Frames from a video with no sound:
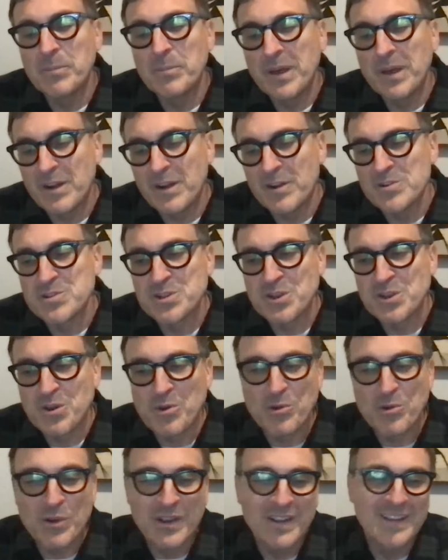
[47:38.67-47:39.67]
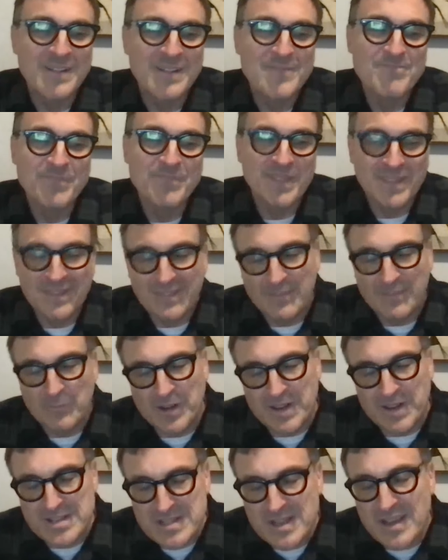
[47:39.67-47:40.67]
and better. So
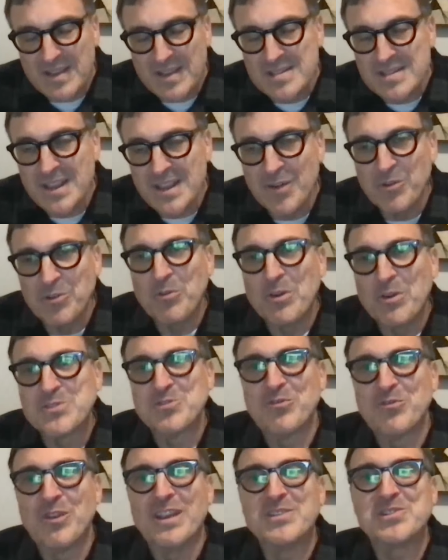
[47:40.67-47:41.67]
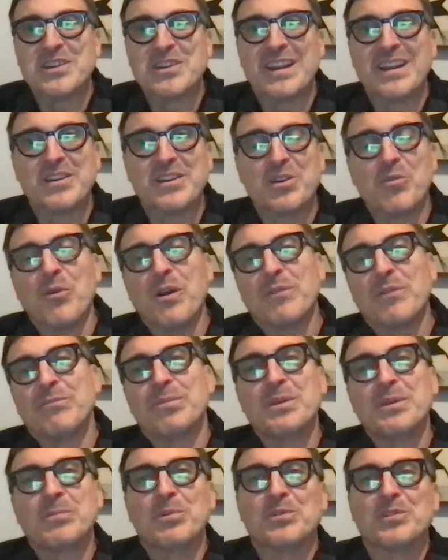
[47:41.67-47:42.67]
when I say it with reservation, I don't want
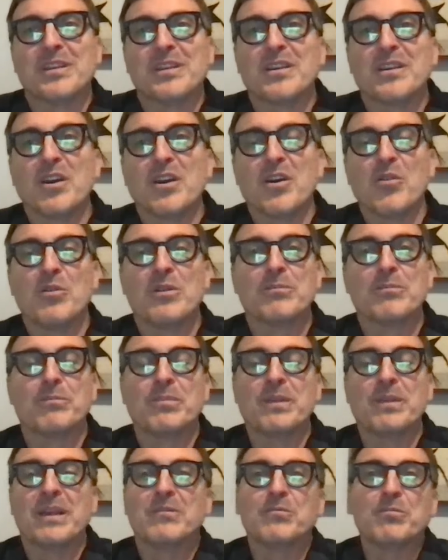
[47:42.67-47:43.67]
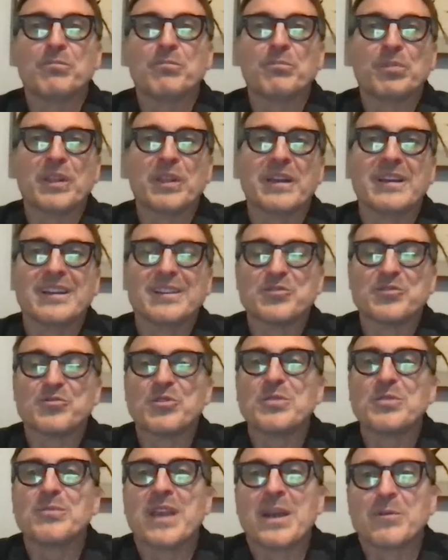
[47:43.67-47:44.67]
people to go and play
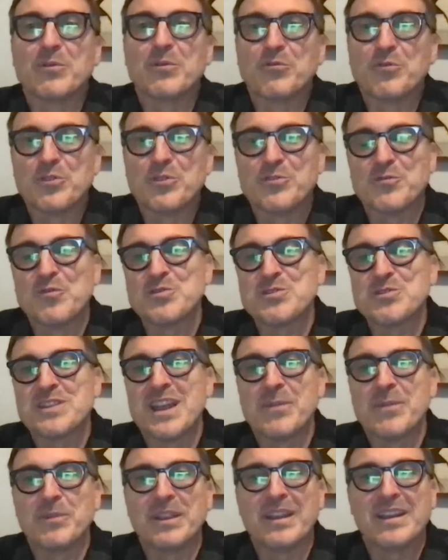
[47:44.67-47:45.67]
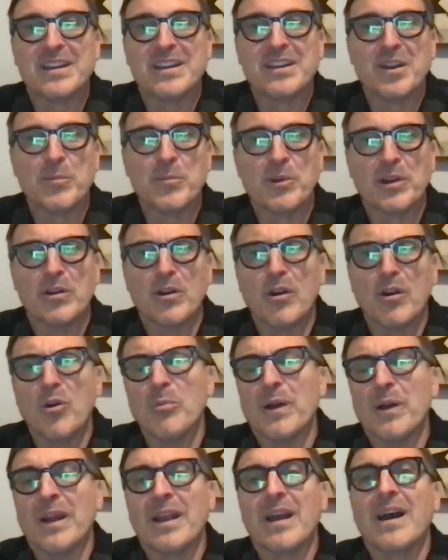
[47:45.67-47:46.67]
extreme gammon for the first time and get a number and go,
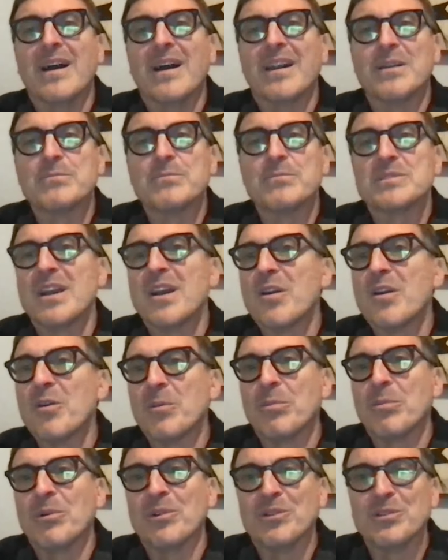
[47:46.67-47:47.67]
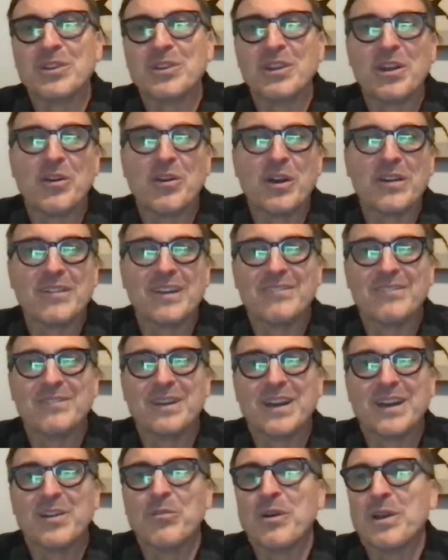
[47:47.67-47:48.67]
oh my God, I'm terrible. You know,
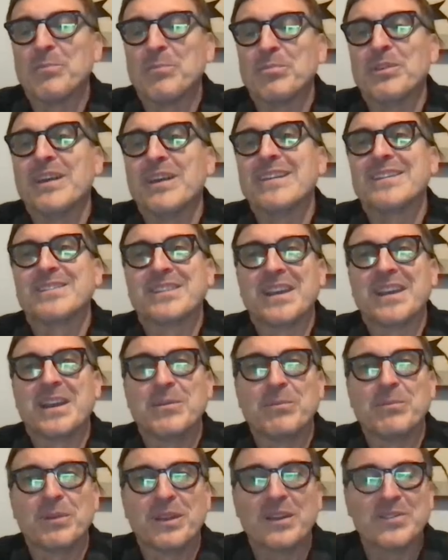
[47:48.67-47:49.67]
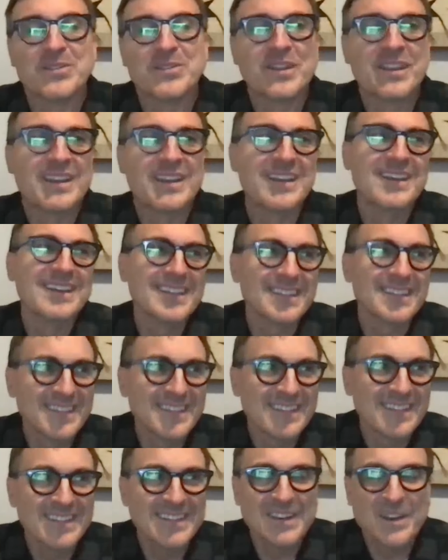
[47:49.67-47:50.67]
I don't want to play this game, because,
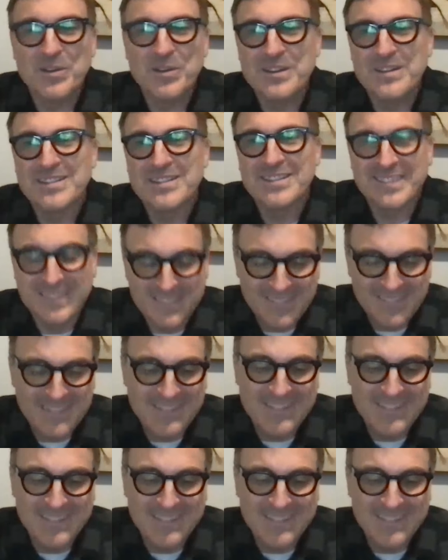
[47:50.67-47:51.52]
you know, it's,